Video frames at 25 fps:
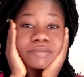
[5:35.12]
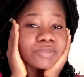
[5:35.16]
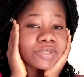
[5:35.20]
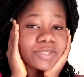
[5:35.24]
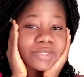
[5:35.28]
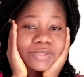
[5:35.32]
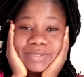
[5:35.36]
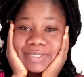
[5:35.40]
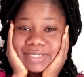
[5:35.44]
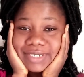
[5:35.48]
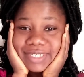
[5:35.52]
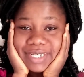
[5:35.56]

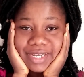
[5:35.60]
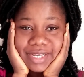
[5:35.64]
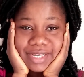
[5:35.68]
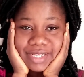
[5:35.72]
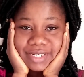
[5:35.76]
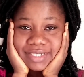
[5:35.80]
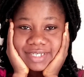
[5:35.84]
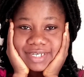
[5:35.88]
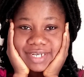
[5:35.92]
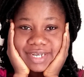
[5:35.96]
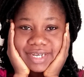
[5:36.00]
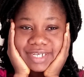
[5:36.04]
so
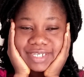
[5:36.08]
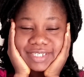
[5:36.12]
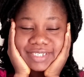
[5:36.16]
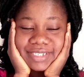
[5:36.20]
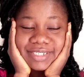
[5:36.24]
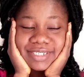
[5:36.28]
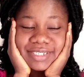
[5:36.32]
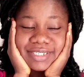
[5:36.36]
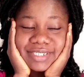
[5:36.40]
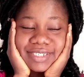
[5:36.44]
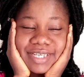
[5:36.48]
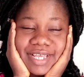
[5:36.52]
tired,
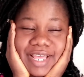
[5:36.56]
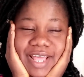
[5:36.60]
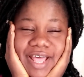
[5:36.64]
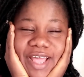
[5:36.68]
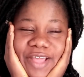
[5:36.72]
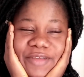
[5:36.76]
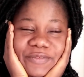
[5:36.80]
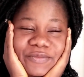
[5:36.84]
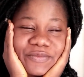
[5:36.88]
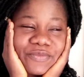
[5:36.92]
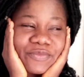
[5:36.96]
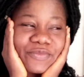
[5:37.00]
guys.
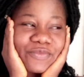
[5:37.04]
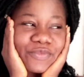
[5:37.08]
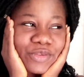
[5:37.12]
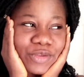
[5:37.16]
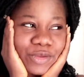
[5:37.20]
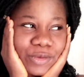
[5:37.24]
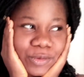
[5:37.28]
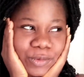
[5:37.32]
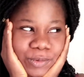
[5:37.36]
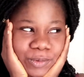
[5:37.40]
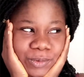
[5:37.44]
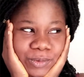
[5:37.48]
I
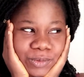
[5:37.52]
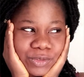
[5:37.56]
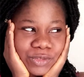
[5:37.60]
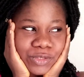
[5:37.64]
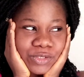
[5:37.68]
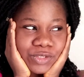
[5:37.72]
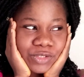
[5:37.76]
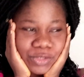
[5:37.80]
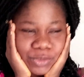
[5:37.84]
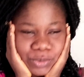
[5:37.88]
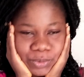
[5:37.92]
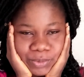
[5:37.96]
feel
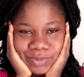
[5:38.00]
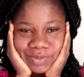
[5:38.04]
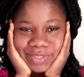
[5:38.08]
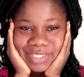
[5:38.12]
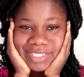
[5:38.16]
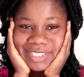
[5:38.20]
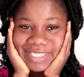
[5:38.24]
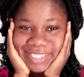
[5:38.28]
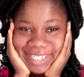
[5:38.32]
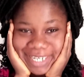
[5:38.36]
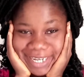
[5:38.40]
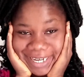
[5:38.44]
so
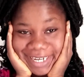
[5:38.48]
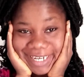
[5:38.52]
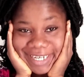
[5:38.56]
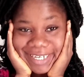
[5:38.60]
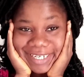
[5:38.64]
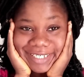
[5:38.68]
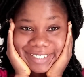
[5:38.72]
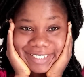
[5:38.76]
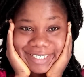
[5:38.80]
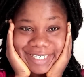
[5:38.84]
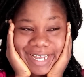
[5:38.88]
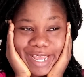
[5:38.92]

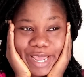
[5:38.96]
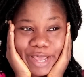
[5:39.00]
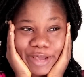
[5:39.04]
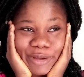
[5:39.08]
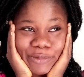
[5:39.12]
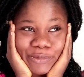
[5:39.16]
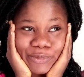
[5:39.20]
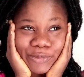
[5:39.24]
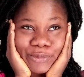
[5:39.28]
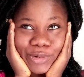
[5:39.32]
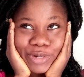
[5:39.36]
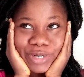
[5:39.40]
tired. I
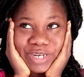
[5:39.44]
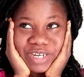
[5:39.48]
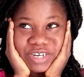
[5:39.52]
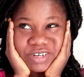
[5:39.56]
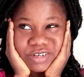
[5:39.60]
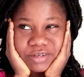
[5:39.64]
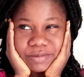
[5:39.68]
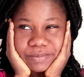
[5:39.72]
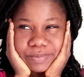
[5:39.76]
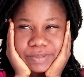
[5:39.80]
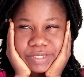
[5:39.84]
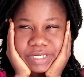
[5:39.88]
woke
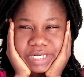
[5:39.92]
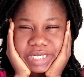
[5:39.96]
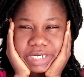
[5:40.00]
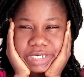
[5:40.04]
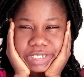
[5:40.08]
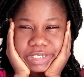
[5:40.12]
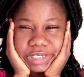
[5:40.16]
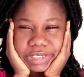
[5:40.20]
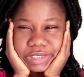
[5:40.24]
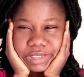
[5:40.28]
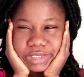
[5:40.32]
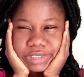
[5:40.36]
up
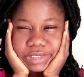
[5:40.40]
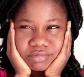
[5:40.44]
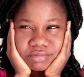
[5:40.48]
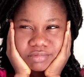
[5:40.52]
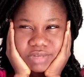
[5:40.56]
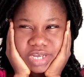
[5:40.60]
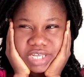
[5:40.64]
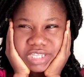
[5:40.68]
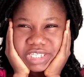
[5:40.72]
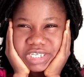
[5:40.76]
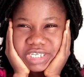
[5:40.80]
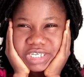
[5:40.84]
like
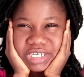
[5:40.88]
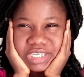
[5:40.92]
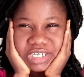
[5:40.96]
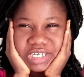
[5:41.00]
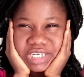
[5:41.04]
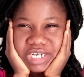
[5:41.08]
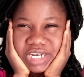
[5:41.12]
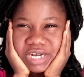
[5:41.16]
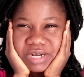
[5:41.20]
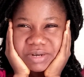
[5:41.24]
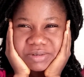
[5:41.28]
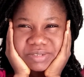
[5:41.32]
I think
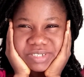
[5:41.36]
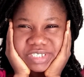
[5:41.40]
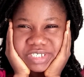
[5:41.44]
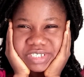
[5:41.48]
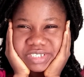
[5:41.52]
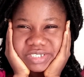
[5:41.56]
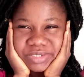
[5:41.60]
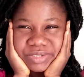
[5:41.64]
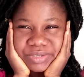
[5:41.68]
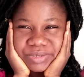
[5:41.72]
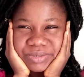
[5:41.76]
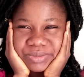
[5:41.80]
an hour
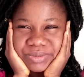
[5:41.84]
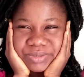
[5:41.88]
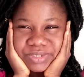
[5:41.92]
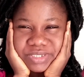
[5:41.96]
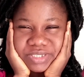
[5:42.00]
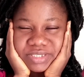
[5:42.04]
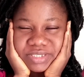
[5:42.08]
ago or